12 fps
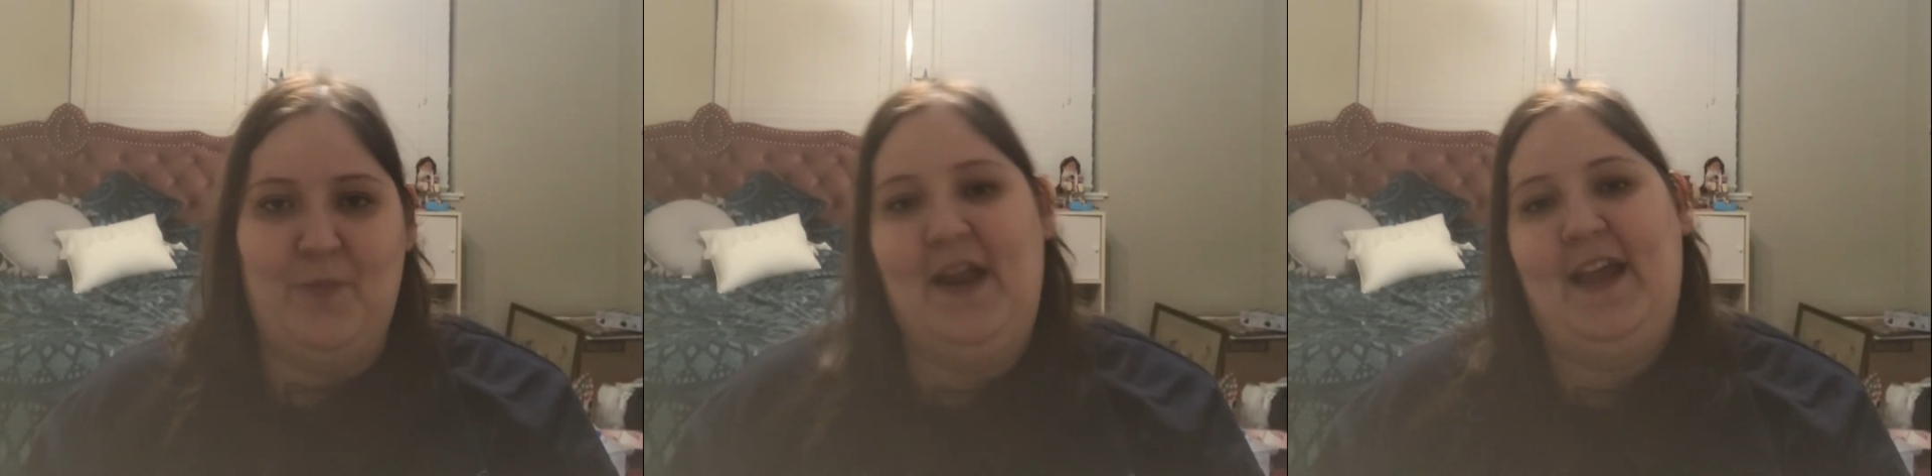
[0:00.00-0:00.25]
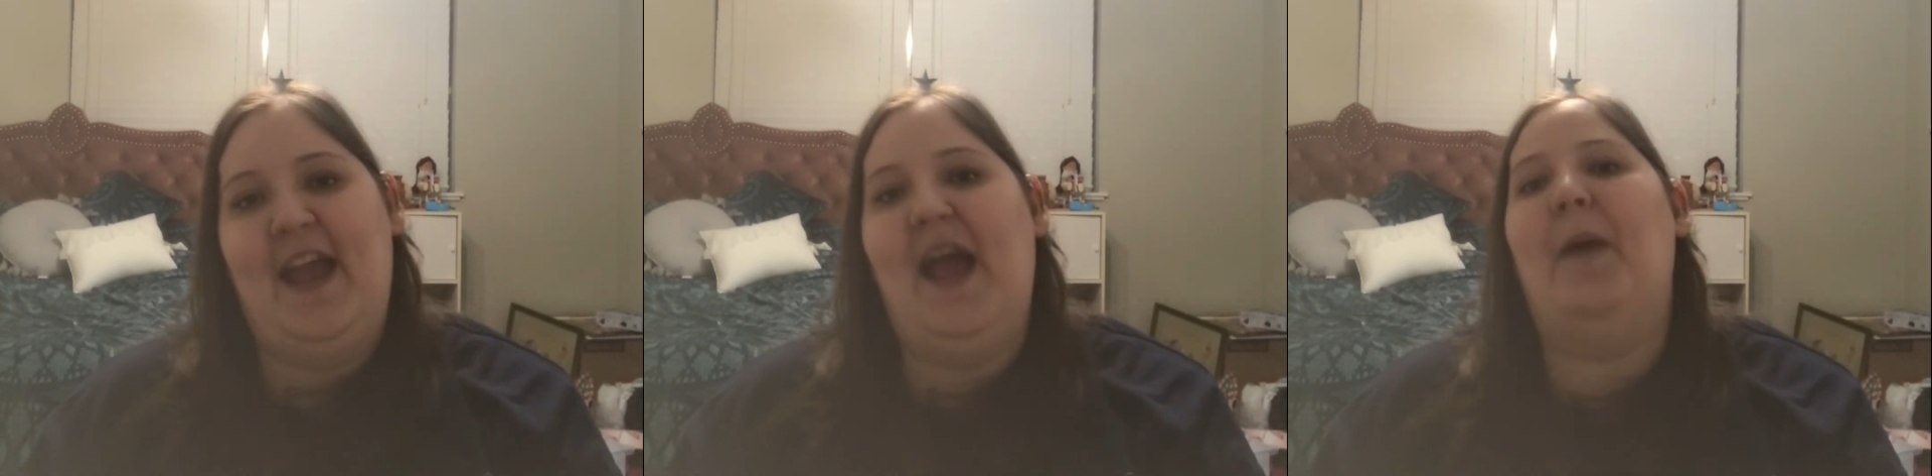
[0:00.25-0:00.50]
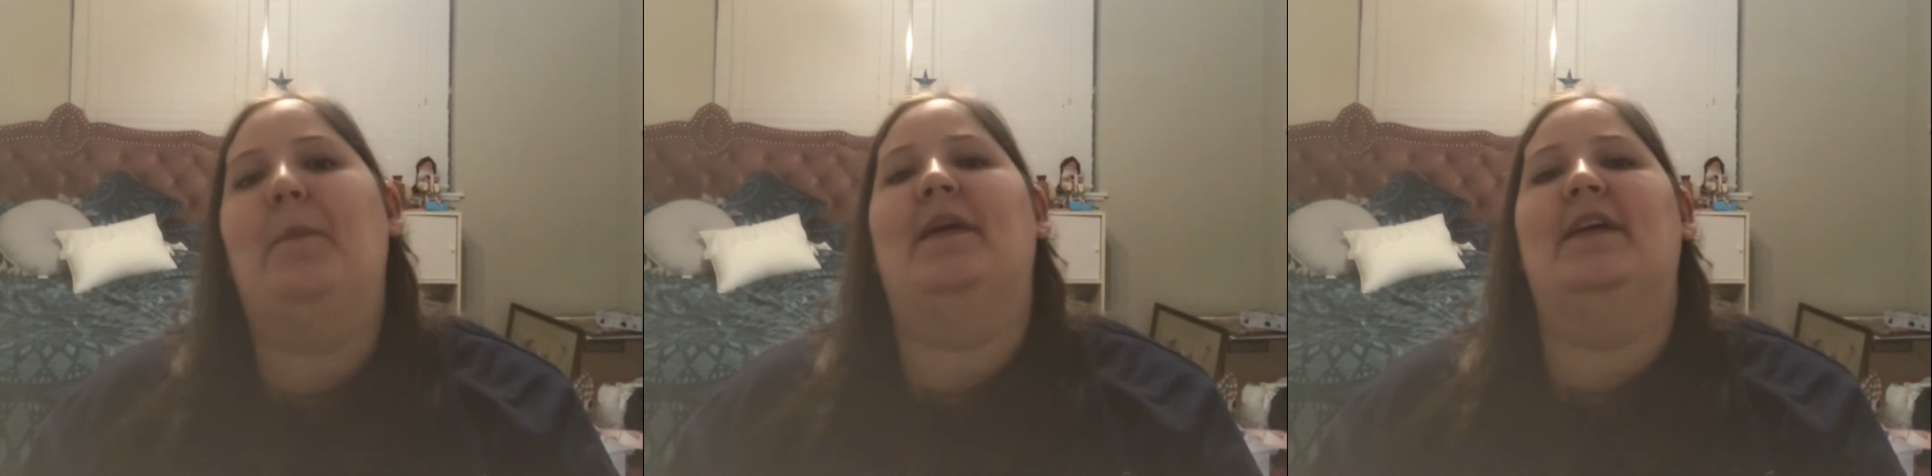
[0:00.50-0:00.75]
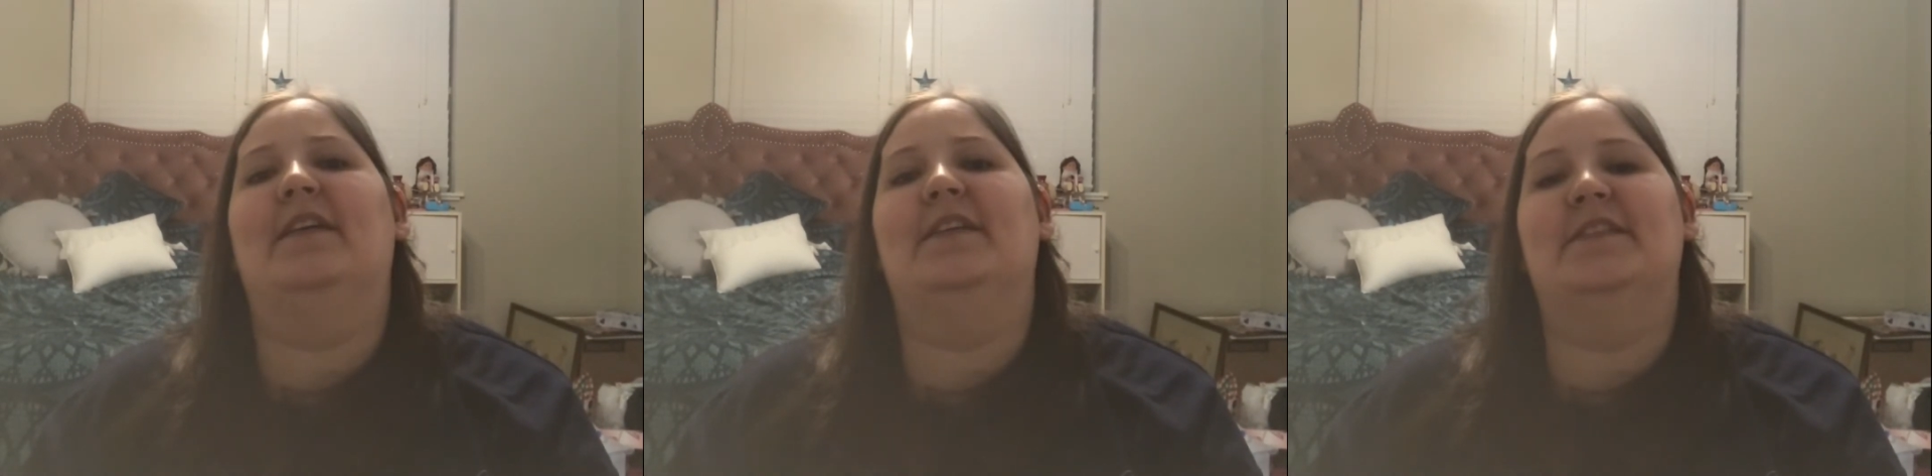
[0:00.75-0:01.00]
but I can't
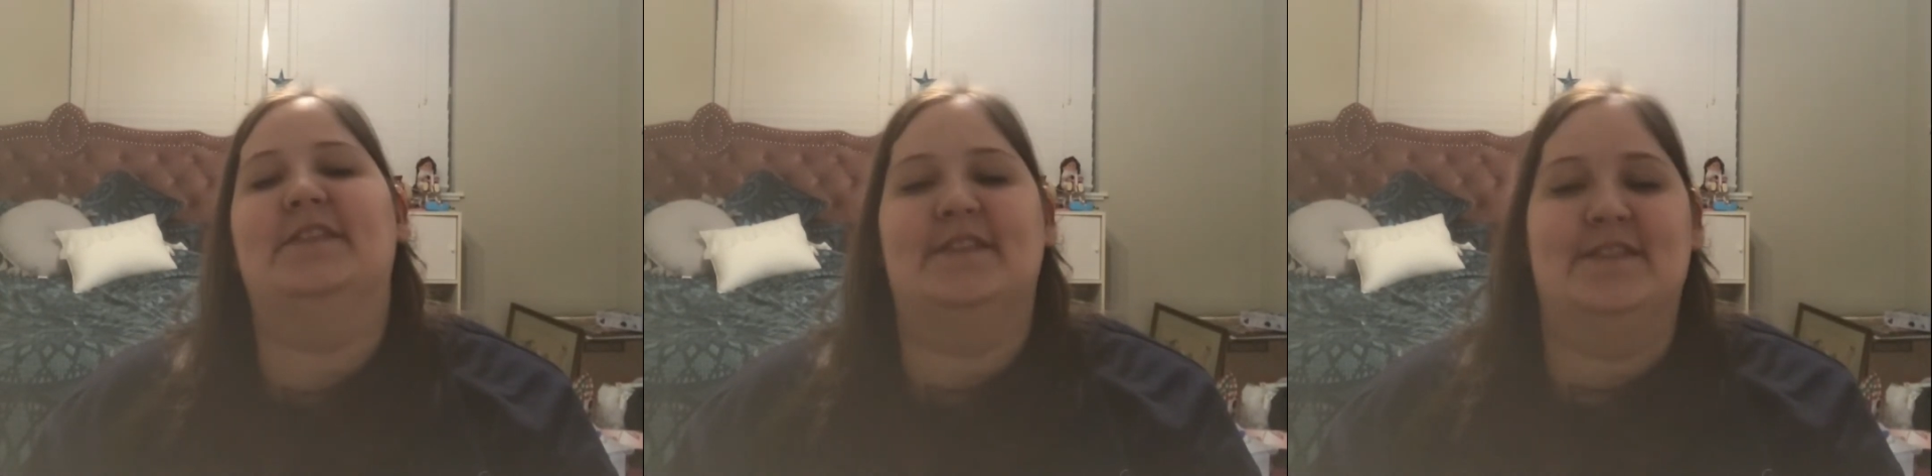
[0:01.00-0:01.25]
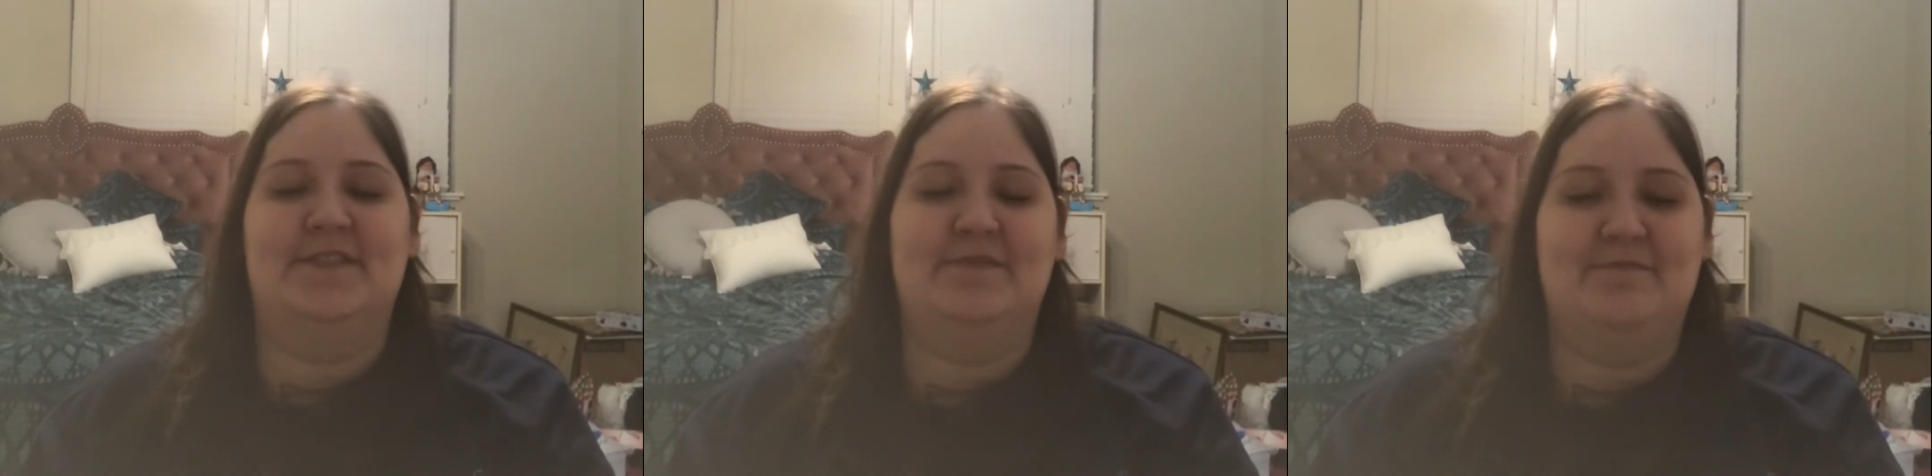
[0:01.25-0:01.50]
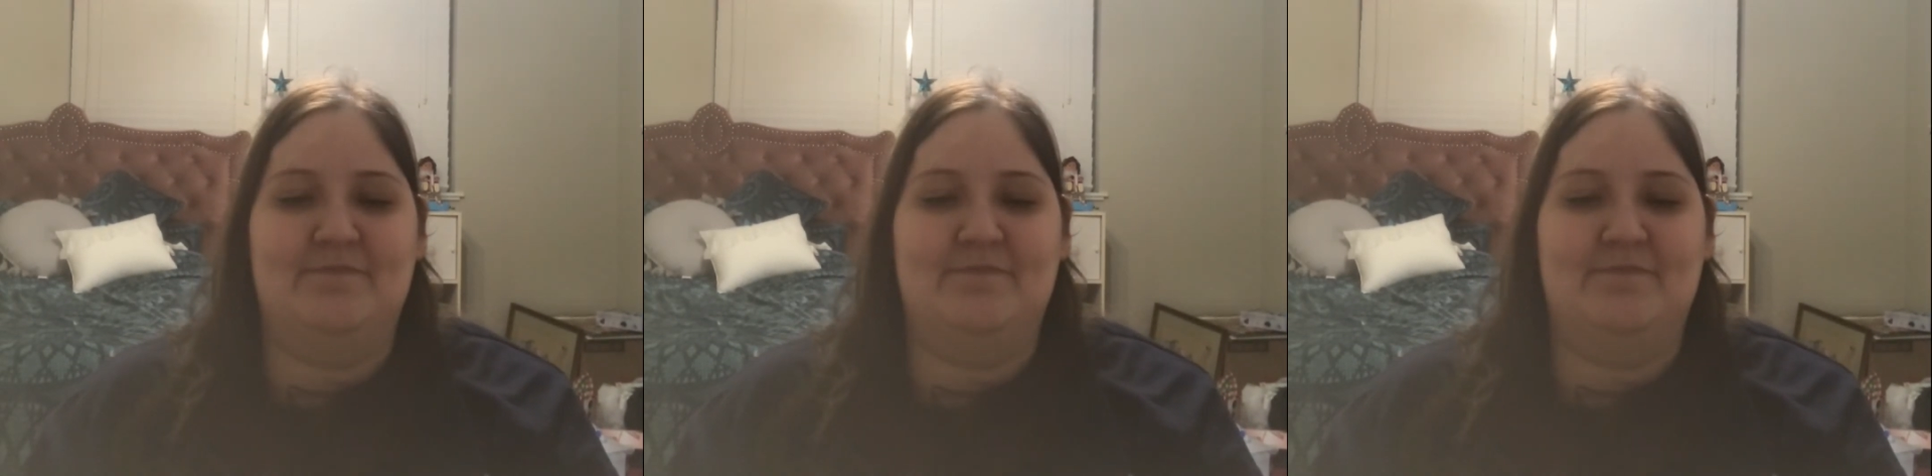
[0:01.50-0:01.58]
because